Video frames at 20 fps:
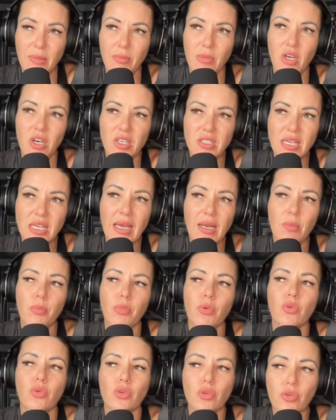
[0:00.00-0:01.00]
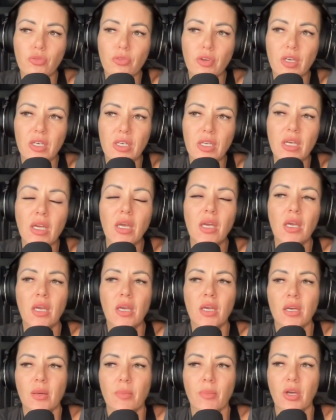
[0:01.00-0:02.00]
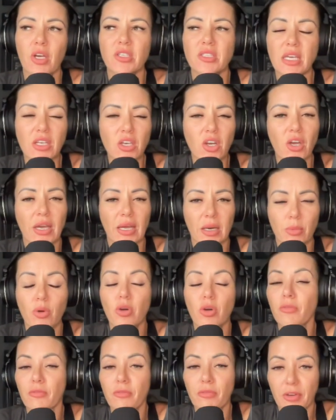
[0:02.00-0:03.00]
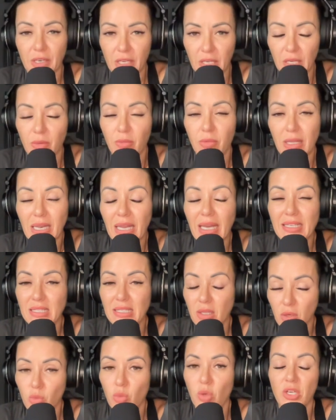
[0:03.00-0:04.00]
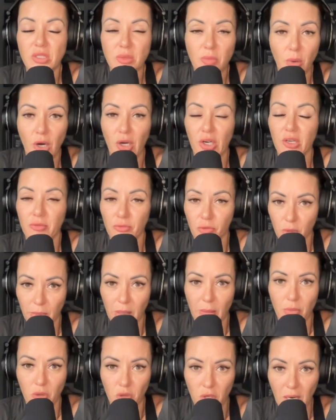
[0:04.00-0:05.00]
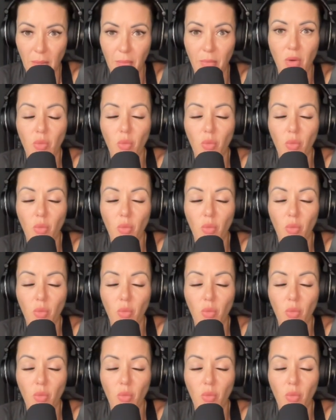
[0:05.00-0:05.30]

Because I had a proven Because I now had a proven funnel, I realized that there was a market for my program.